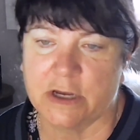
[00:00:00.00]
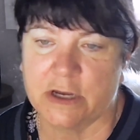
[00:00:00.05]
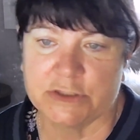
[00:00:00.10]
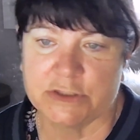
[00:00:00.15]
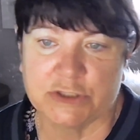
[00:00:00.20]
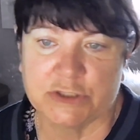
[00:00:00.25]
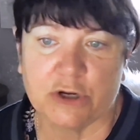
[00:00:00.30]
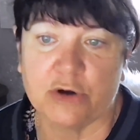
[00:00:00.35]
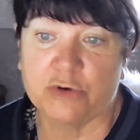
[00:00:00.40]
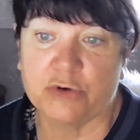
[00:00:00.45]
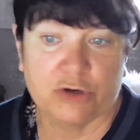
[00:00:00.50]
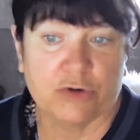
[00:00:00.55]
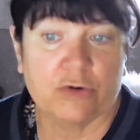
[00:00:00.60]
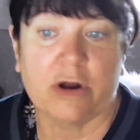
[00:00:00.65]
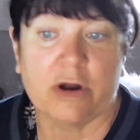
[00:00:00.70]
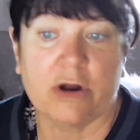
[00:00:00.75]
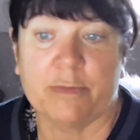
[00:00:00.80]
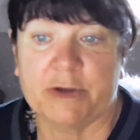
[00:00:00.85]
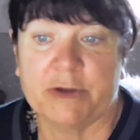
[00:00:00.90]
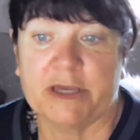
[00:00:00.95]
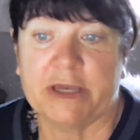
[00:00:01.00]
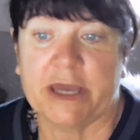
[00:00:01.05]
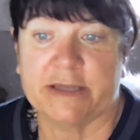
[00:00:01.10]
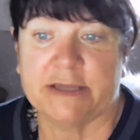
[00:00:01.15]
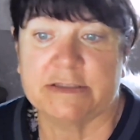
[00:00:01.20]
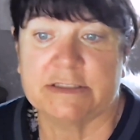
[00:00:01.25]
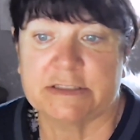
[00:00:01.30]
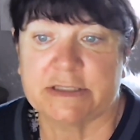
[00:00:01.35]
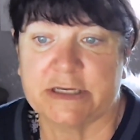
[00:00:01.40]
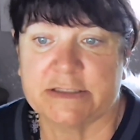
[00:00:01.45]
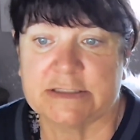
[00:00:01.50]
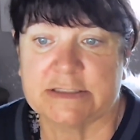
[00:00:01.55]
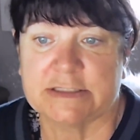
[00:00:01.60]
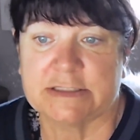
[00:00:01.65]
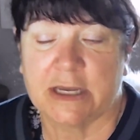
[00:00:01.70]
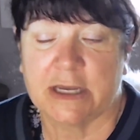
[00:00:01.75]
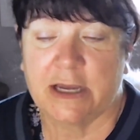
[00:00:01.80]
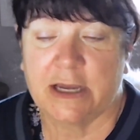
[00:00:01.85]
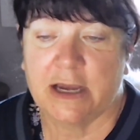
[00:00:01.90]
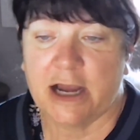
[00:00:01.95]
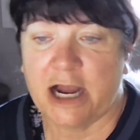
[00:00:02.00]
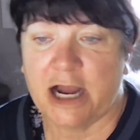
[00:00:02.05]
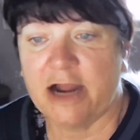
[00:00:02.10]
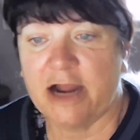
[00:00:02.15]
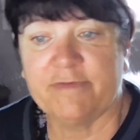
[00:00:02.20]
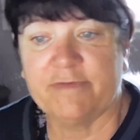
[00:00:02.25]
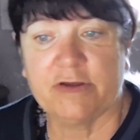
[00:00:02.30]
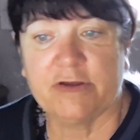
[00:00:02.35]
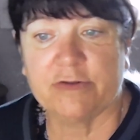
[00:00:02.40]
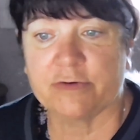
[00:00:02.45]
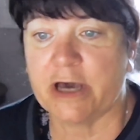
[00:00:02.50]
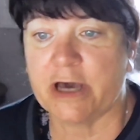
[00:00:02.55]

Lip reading: So, you're up against this. I've either